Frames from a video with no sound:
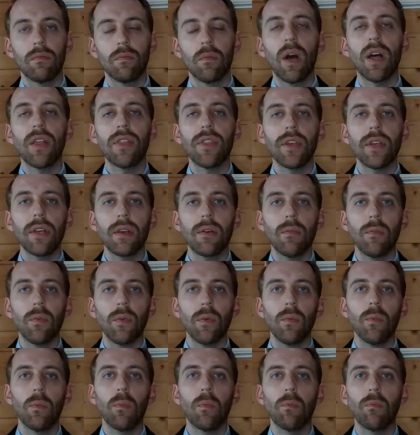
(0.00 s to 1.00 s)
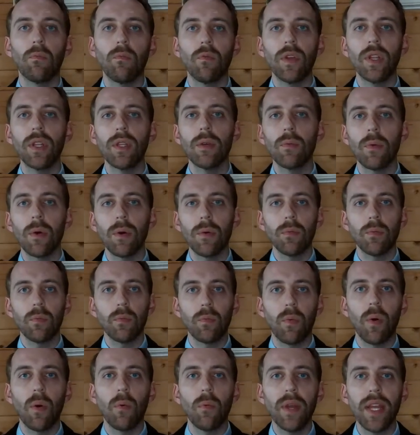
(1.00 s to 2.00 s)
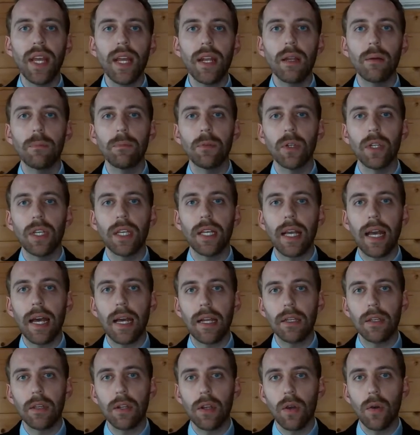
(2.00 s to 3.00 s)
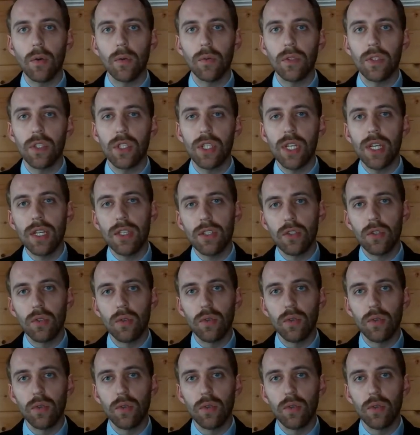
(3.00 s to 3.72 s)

Well, I think really what we end up looking at, you know, C.S.